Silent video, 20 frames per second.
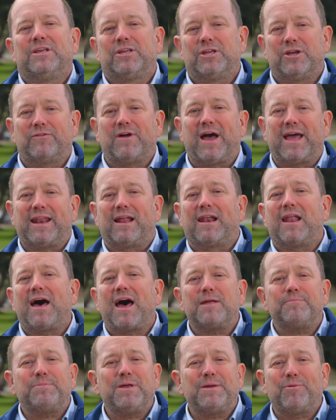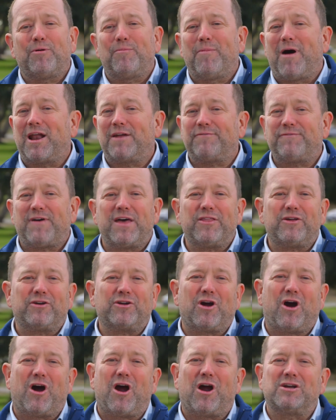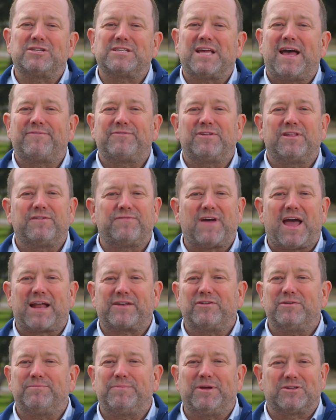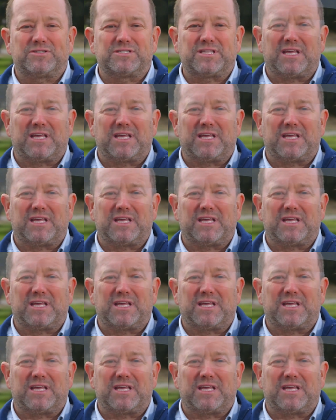You're right, a lot of people modify their cars after the factory builds